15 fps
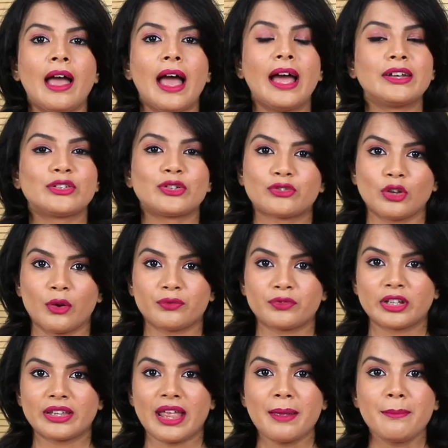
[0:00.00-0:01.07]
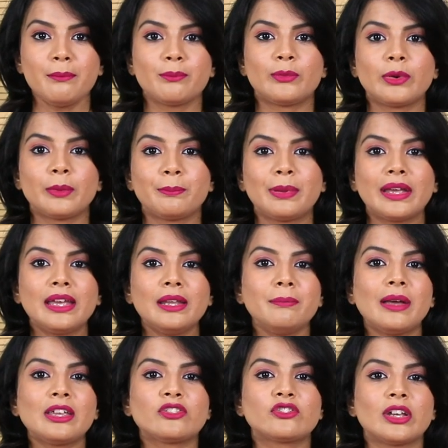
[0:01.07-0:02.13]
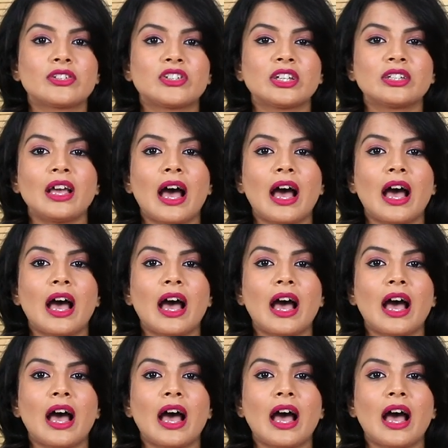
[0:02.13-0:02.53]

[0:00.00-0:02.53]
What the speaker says: And to soften them, begin by stretching